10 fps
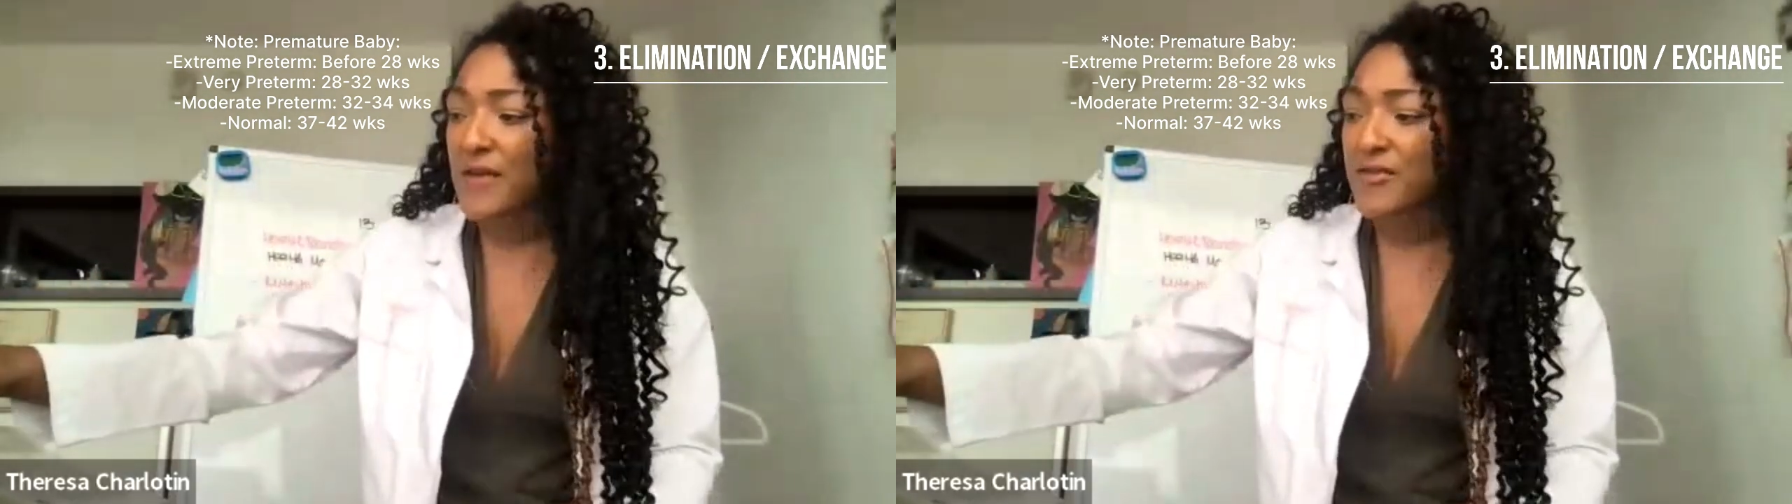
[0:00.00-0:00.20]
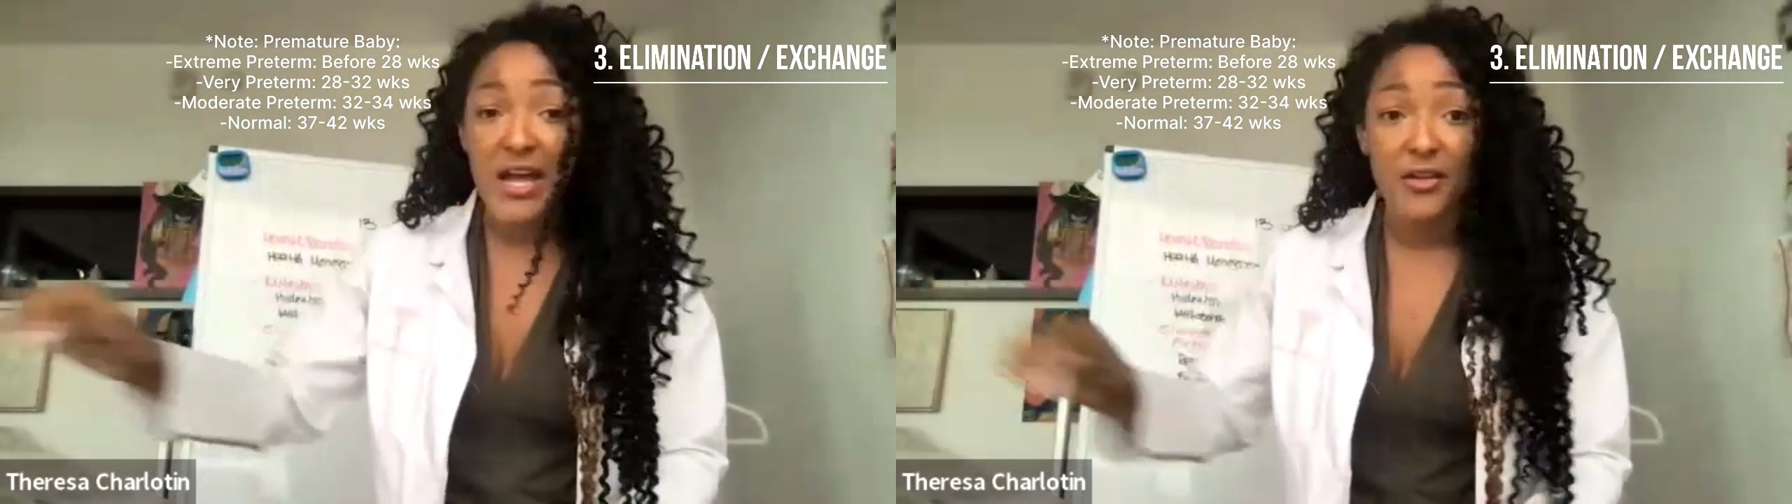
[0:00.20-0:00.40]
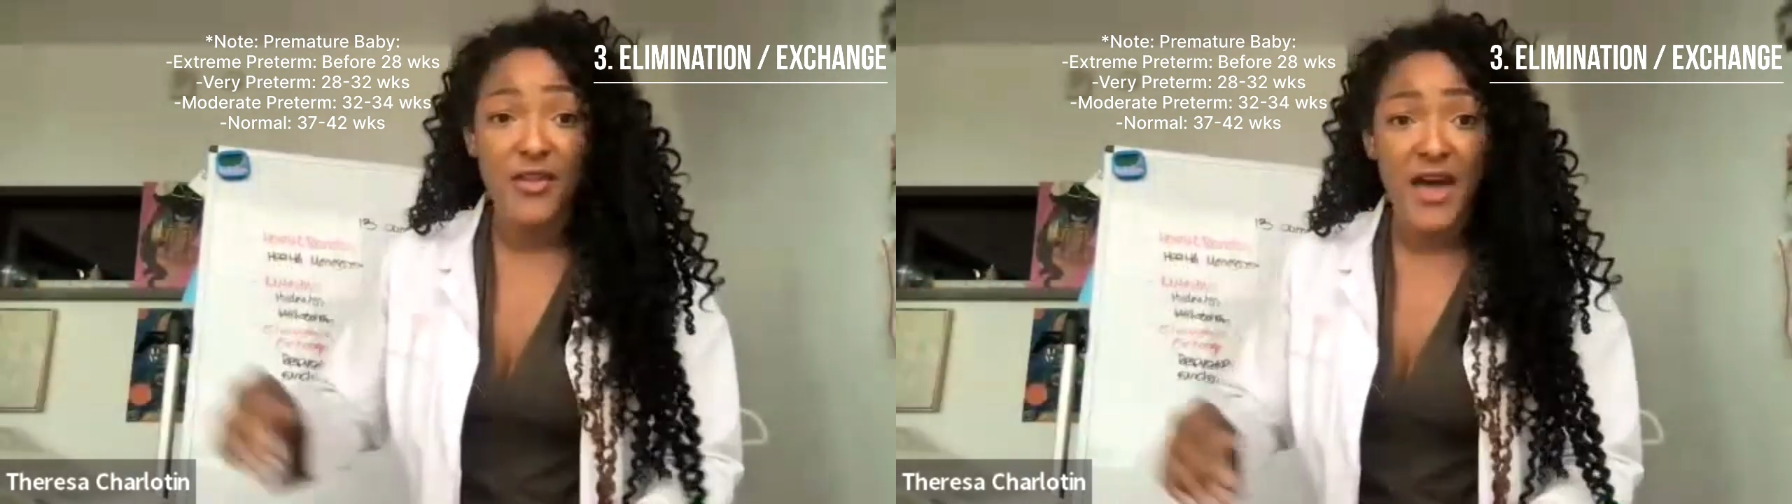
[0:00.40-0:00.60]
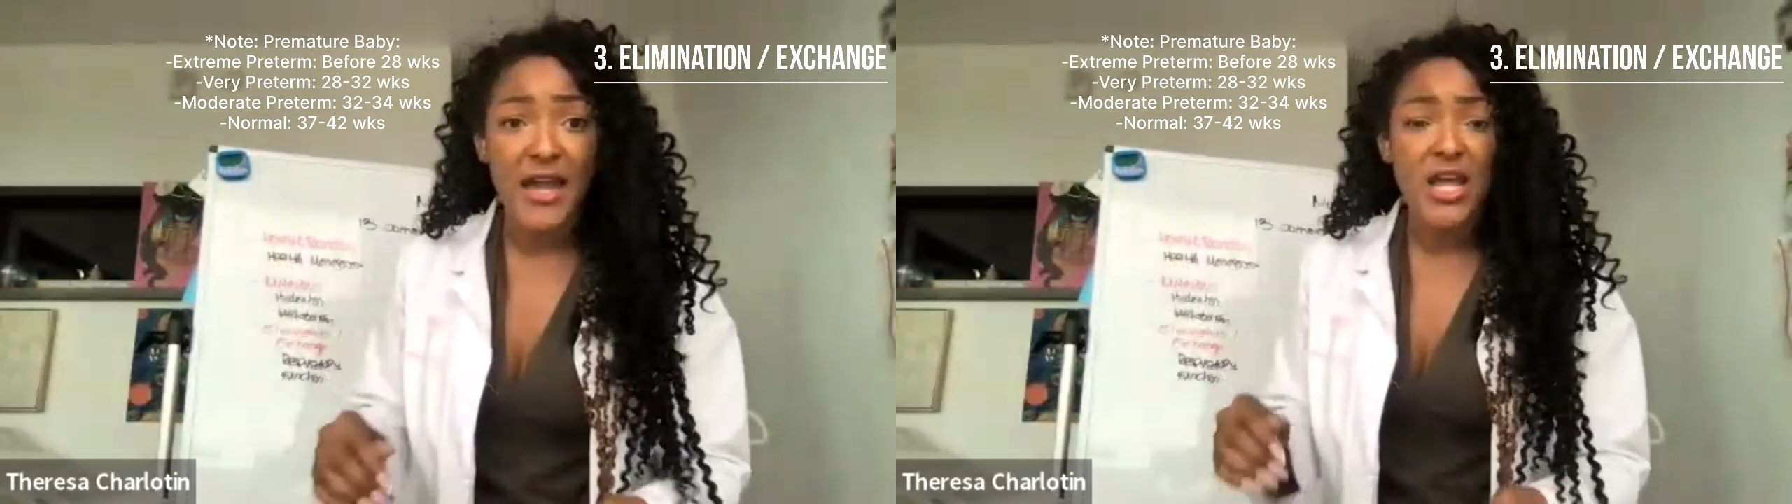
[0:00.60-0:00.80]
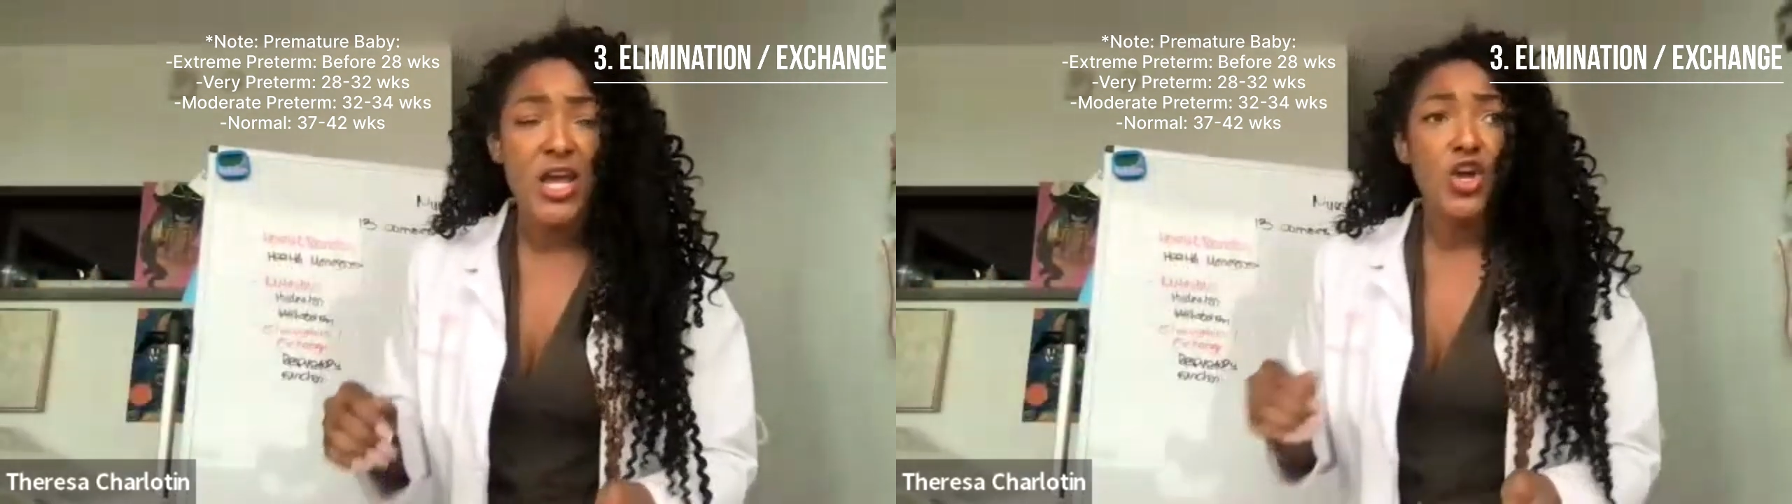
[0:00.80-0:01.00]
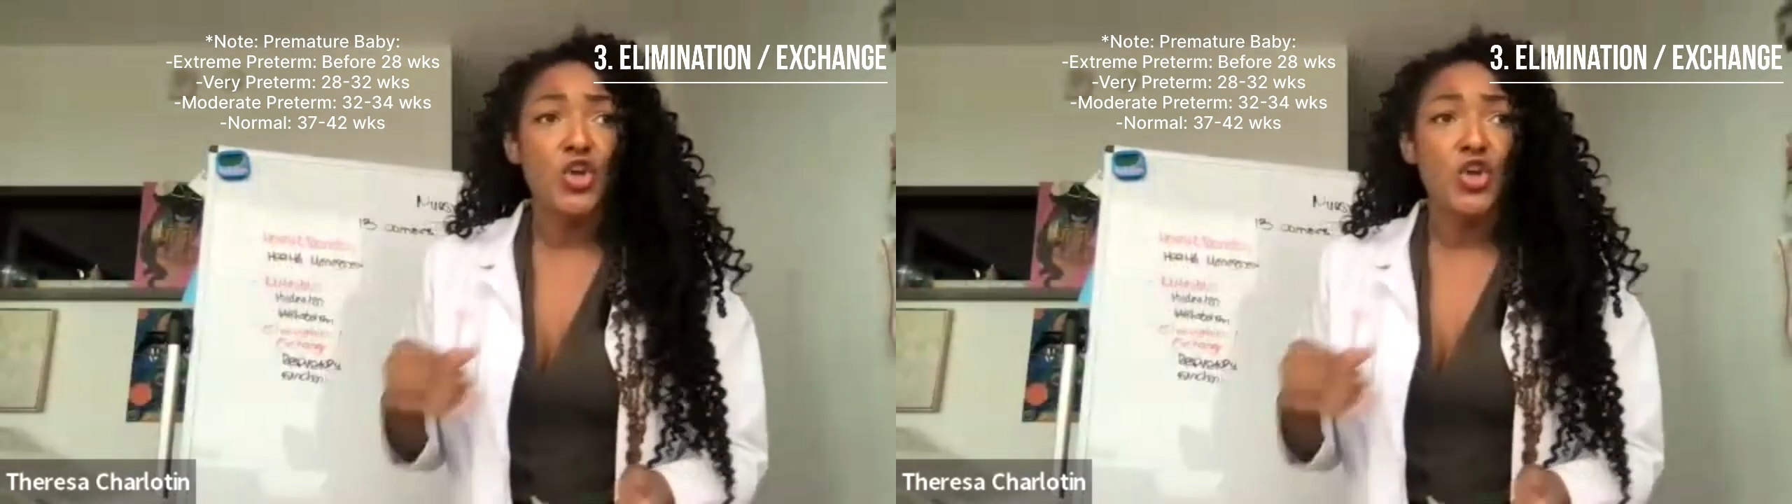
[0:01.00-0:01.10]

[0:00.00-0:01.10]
child that